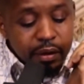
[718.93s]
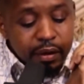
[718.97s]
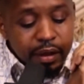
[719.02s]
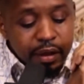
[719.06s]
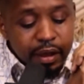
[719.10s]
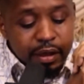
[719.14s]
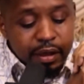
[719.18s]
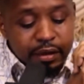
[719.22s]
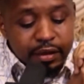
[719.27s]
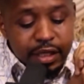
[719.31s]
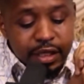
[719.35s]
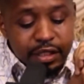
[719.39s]

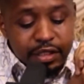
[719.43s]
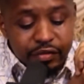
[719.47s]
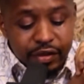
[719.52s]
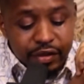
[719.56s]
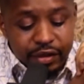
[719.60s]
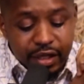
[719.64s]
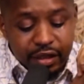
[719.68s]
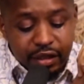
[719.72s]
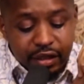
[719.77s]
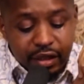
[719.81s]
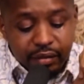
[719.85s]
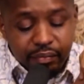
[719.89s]
they are just
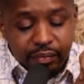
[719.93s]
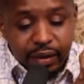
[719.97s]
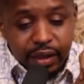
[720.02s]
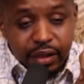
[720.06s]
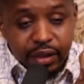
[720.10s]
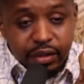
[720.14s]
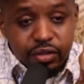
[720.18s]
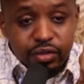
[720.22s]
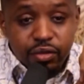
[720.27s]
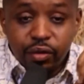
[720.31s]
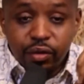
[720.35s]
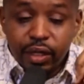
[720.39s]
threatening
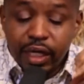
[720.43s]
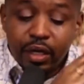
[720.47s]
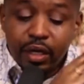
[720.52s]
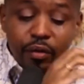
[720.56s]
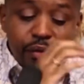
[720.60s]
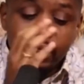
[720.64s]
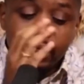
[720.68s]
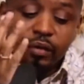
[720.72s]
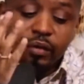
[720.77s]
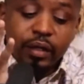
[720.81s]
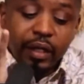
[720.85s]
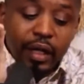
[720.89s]
me. So
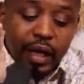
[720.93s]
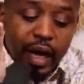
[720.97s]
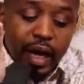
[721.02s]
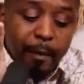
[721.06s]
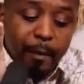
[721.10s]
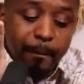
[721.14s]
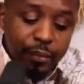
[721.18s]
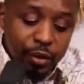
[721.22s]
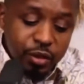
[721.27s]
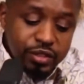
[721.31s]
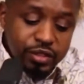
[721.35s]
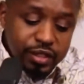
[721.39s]
like when they're
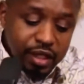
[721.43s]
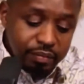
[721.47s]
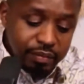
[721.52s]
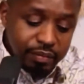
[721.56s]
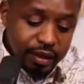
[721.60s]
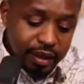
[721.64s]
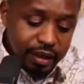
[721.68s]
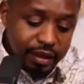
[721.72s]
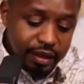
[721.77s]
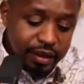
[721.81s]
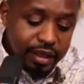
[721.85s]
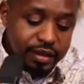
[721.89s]
abusing
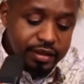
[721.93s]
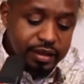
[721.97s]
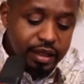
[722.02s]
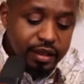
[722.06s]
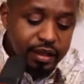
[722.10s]
me, they're